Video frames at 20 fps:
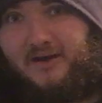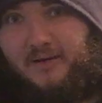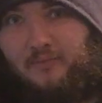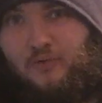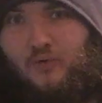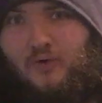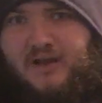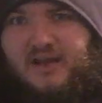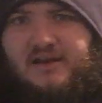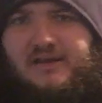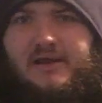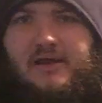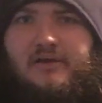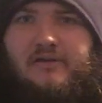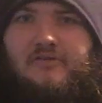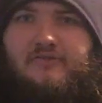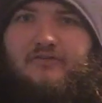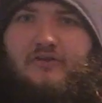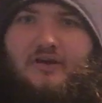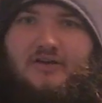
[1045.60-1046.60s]
the number one
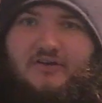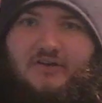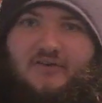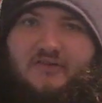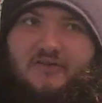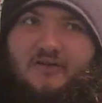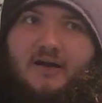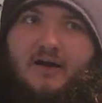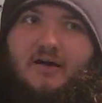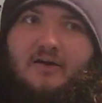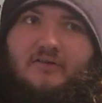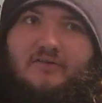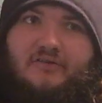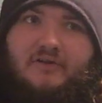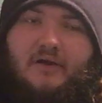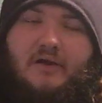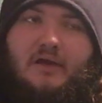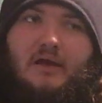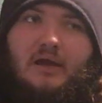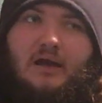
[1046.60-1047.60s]
contender for AJ Styles'